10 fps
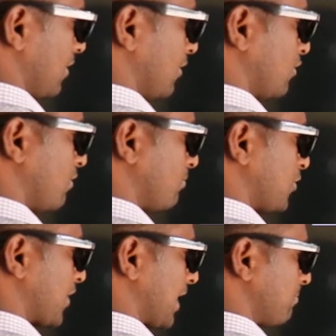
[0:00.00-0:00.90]
no
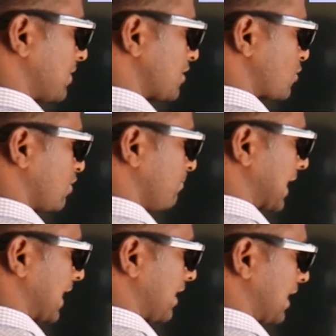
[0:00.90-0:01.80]
more numbers to
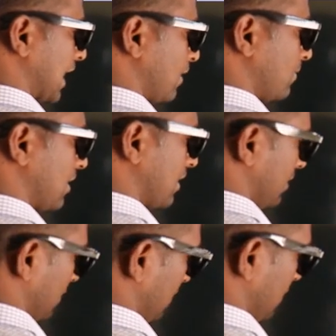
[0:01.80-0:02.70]
bring it down.
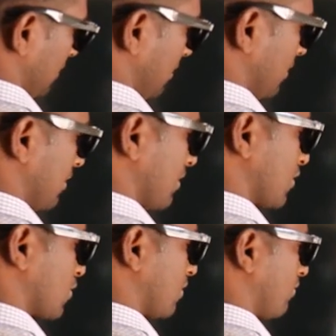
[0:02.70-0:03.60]

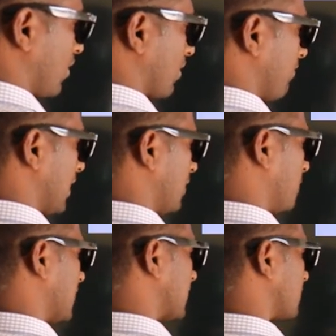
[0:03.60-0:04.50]
So what we
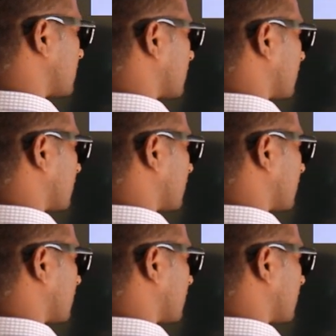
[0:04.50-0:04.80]
do is,